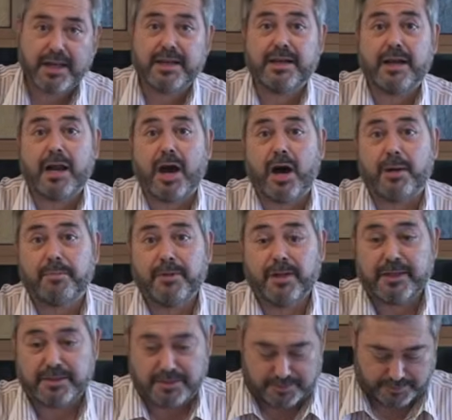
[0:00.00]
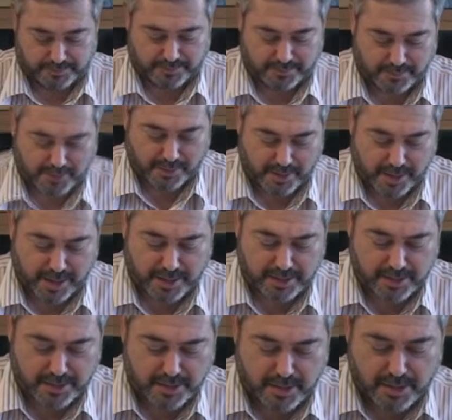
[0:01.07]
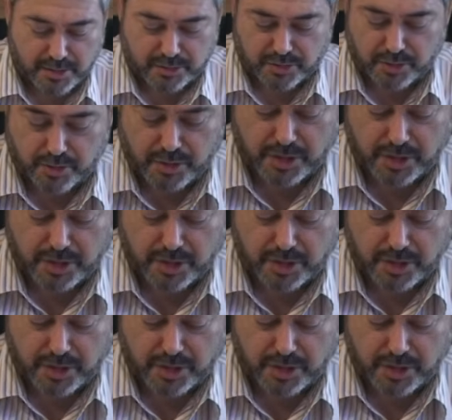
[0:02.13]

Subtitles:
an omelet, okay? So you